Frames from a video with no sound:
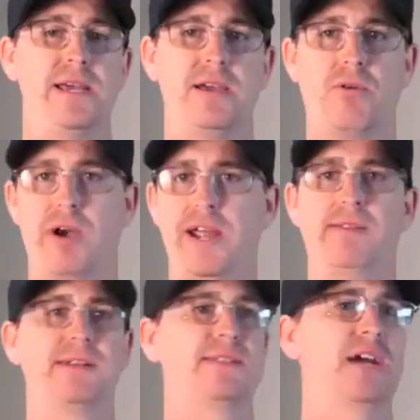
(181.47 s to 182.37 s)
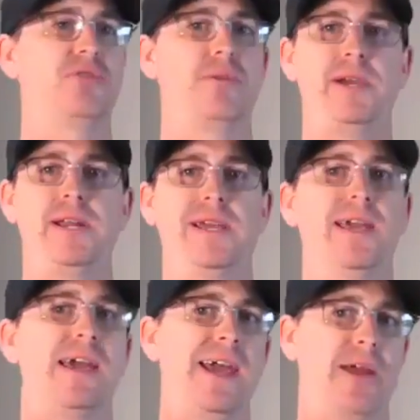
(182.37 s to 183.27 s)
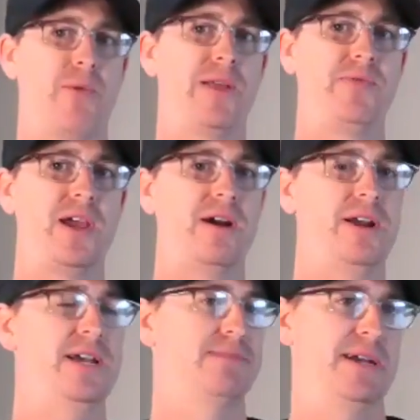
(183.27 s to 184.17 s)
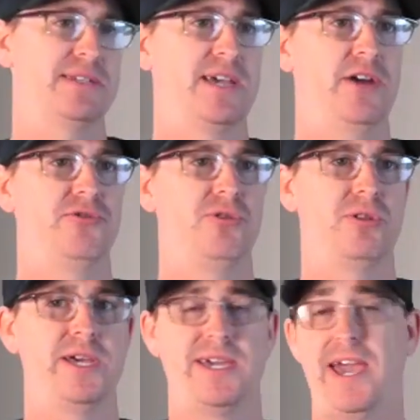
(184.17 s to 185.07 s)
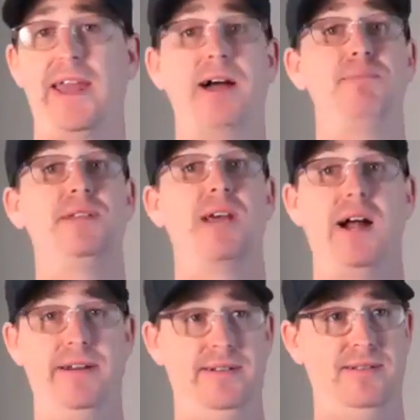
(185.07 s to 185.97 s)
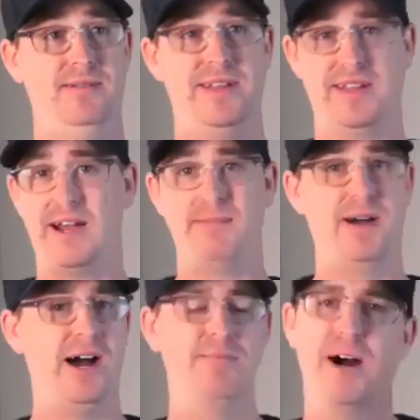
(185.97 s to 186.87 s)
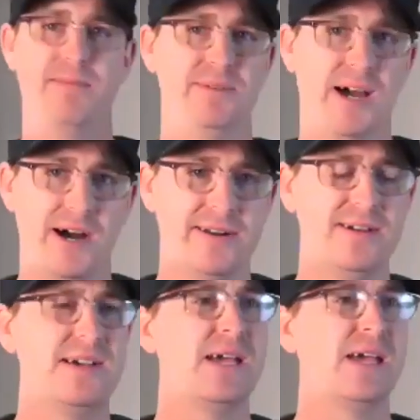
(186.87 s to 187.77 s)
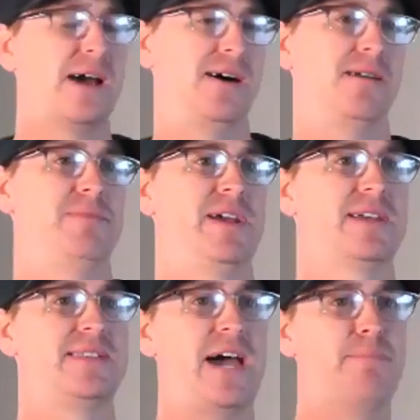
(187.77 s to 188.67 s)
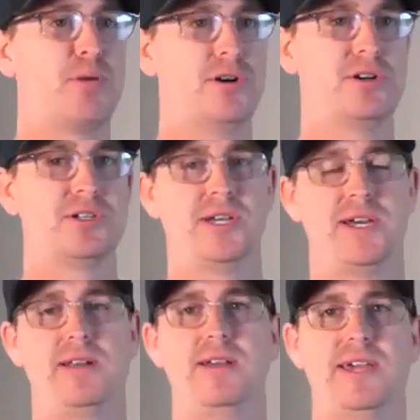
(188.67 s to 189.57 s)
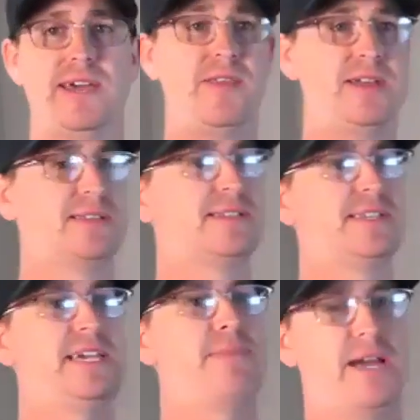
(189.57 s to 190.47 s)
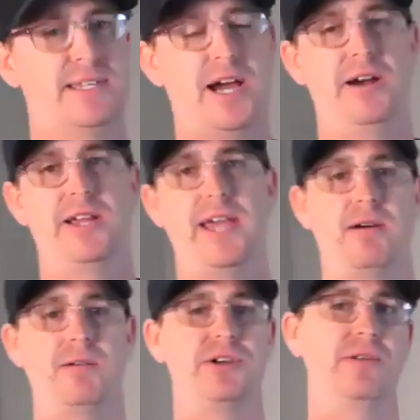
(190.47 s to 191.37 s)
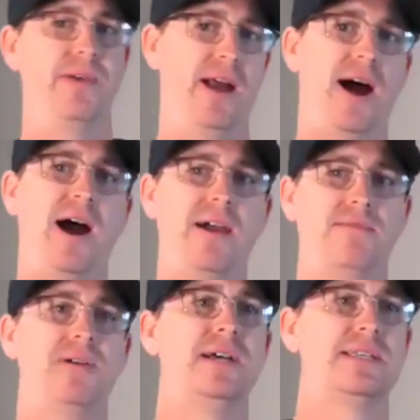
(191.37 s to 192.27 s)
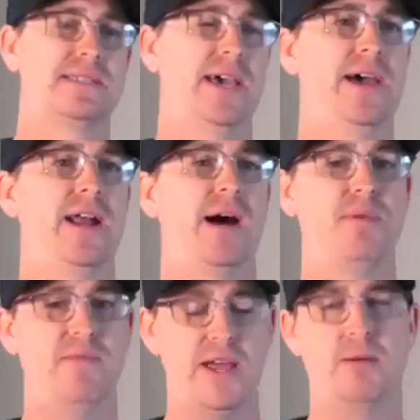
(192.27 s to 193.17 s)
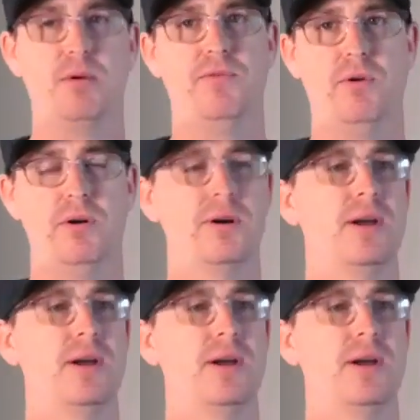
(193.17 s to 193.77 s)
or hey, let's schedule a meeting. And right there is my schedule link, and I'm done. Like I'm done, because that person can then see my entire calendar that I've said I'm available for.